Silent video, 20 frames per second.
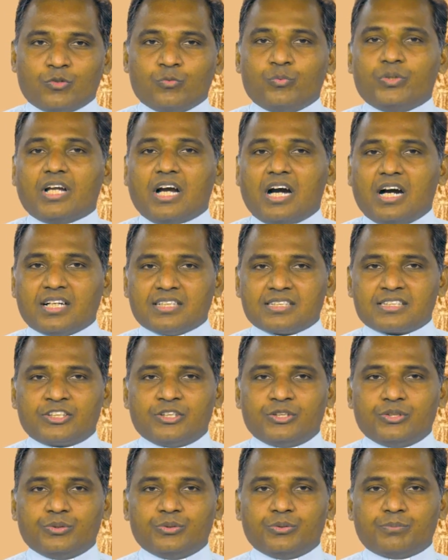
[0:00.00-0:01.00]
We
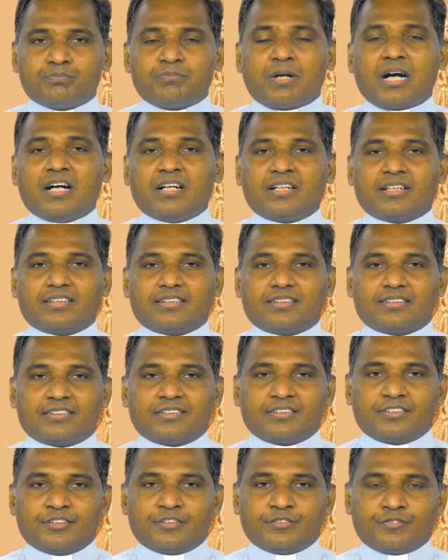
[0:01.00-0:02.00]
ask you pardon
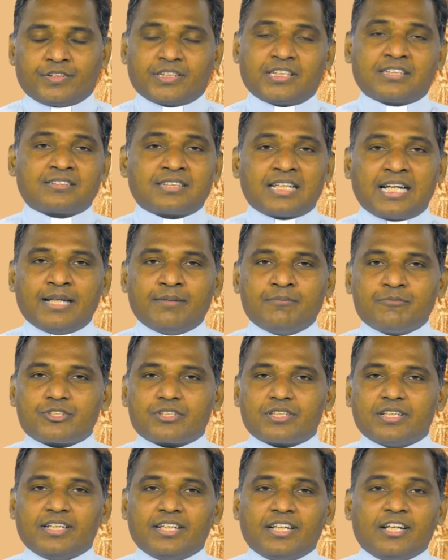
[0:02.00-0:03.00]
for the
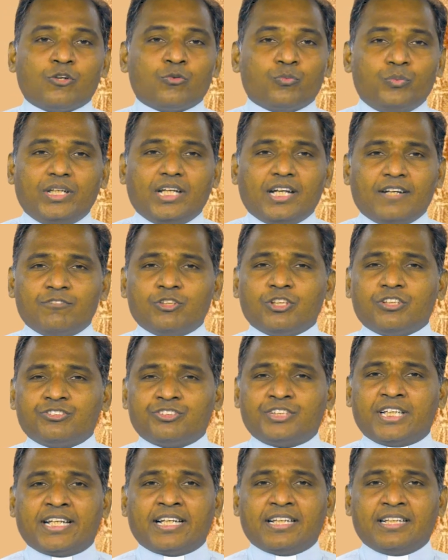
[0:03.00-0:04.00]
times we have not
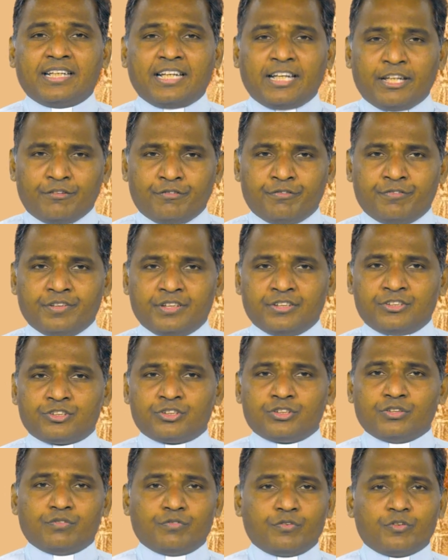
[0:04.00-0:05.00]
taken effort
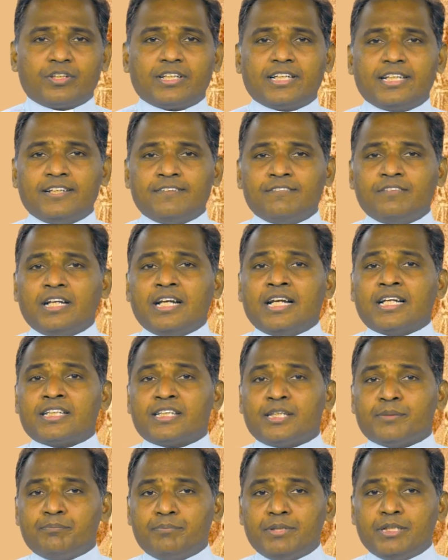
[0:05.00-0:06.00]
to forgive
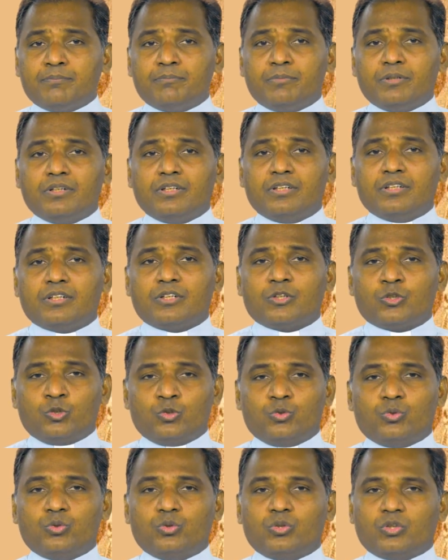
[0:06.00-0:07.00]
the people
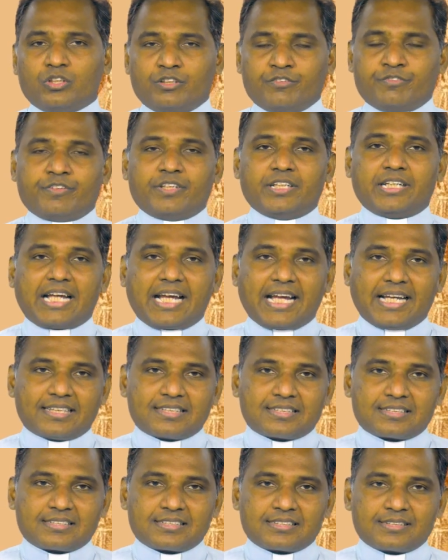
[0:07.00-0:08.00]
who offend
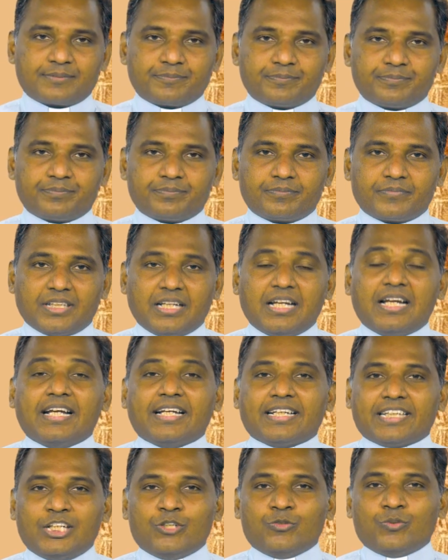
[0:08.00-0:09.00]
us.
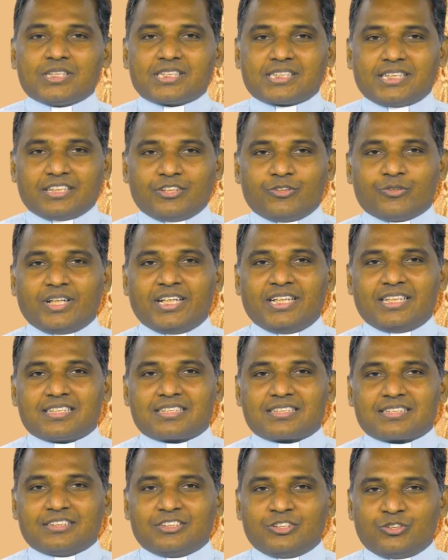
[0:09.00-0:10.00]
Give us the
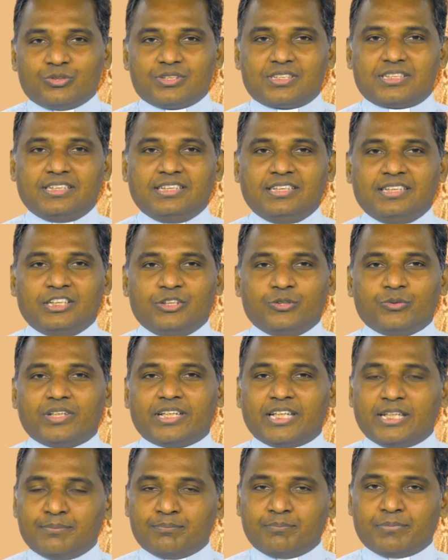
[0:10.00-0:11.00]
grace to see your
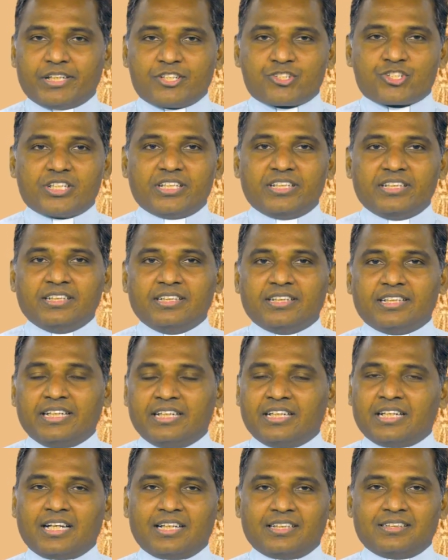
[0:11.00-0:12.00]
impression
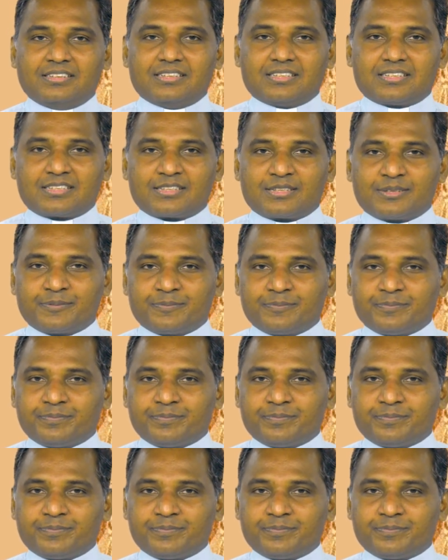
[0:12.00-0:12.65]
in others.